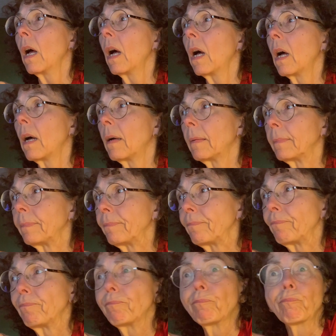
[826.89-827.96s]

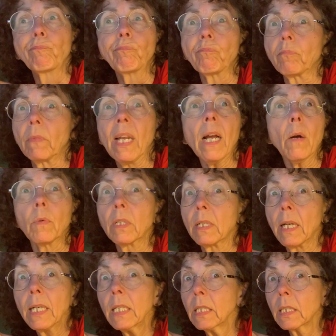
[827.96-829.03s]
Yeah, it was a
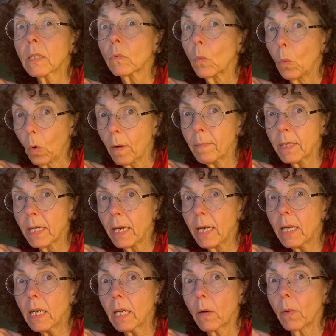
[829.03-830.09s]
nice warm
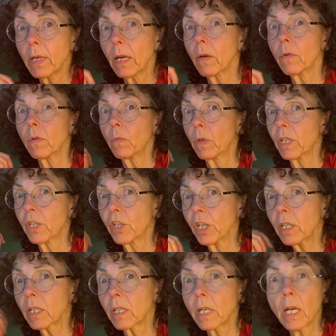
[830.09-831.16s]
day. I went out with
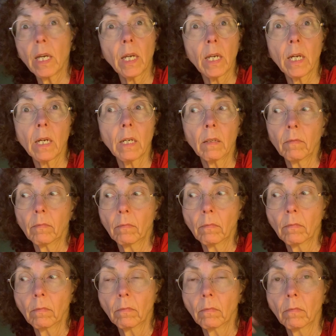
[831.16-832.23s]
just a
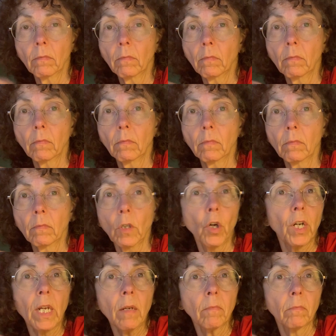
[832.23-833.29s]

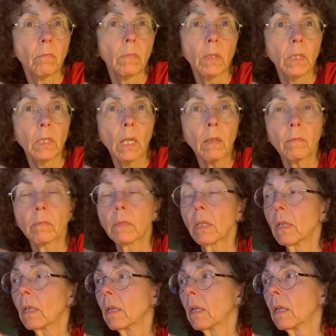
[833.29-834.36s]
hoodie, I'd say.
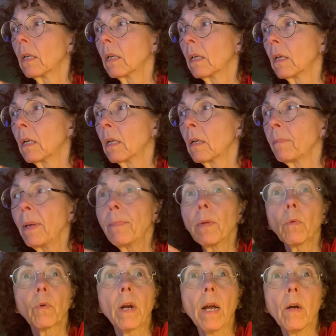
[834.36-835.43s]
People
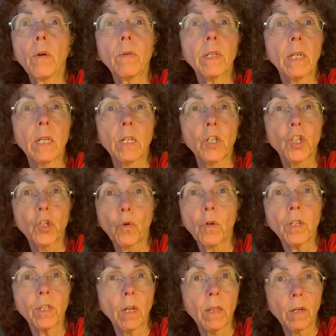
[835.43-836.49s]
were out in
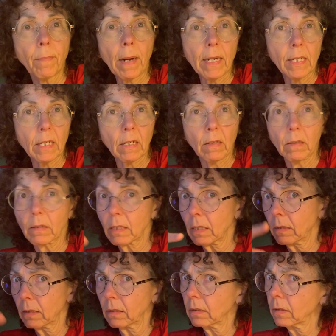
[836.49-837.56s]
shorts on their bicycles.
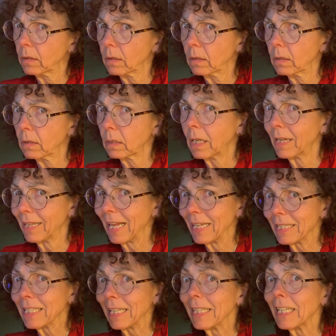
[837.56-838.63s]

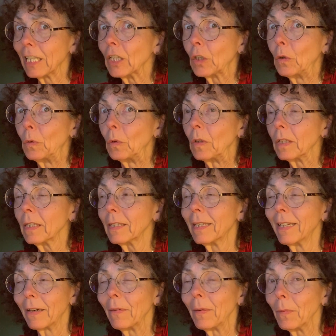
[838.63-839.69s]
That's a little cool.
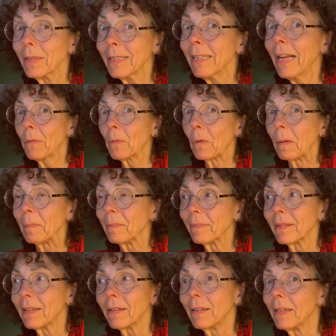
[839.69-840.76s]
You know, it wasn't warm.
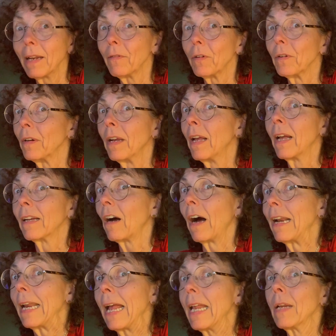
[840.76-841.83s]
It never
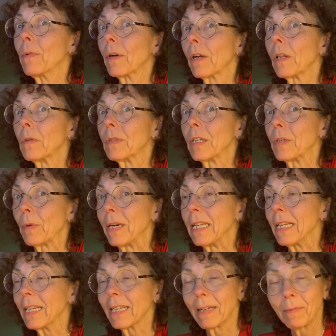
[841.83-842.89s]
got anywhere close to 20.
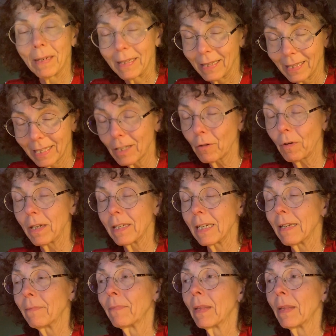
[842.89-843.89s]
I mean, it's crazy.